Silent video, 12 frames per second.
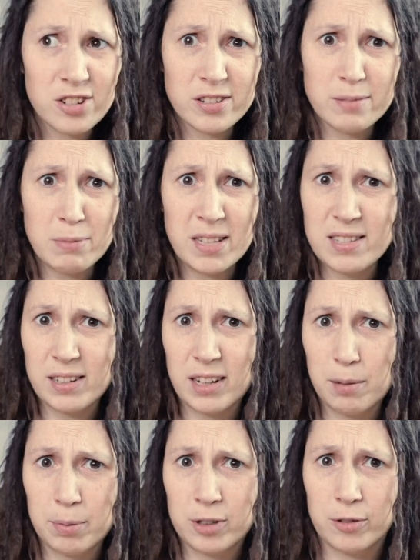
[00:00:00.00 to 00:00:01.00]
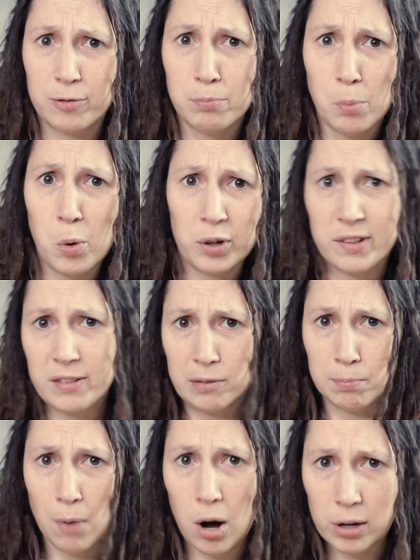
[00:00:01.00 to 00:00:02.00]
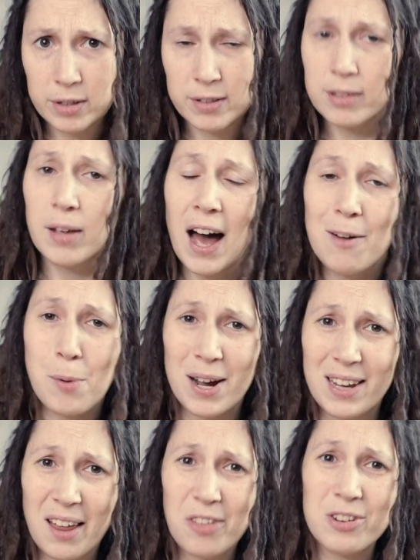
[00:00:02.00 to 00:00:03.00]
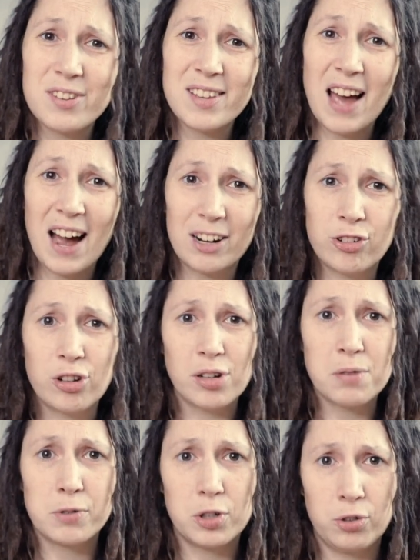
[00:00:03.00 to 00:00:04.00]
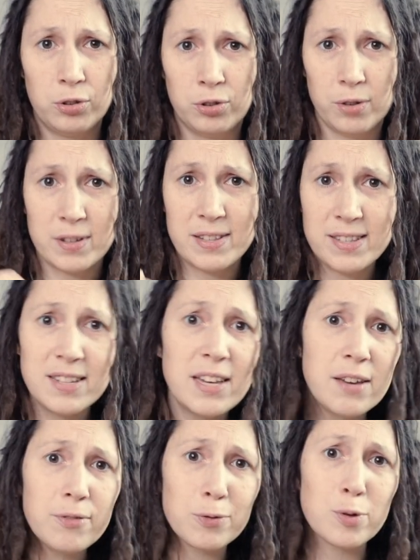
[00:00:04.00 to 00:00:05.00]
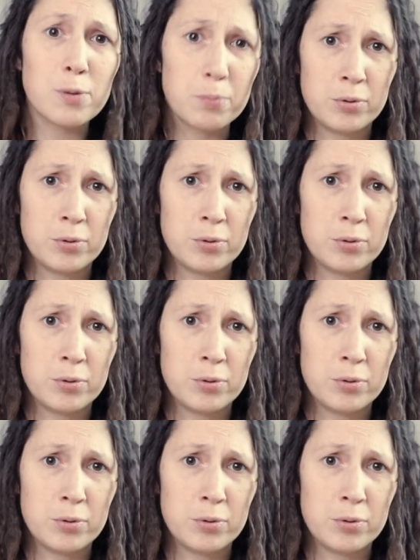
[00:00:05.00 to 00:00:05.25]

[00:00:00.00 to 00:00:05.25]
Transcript: just means a little bit of moist moss while others actually return to the sea for the